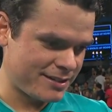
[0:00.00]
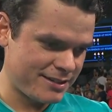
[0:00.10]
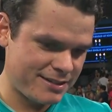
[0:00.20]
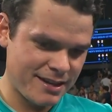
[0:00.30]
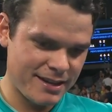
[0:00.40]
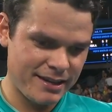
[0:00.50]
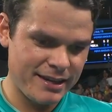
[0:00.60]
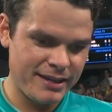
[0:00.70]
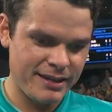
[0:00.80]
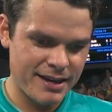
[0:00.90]
because
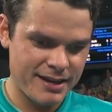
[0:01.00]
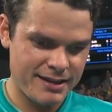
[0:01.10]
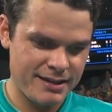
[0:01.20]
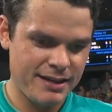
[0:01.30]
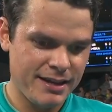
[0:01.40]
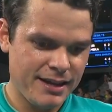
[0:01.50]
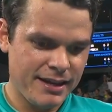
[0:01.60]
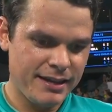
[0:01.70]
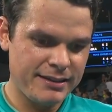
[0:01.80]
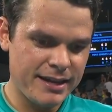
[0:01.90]
he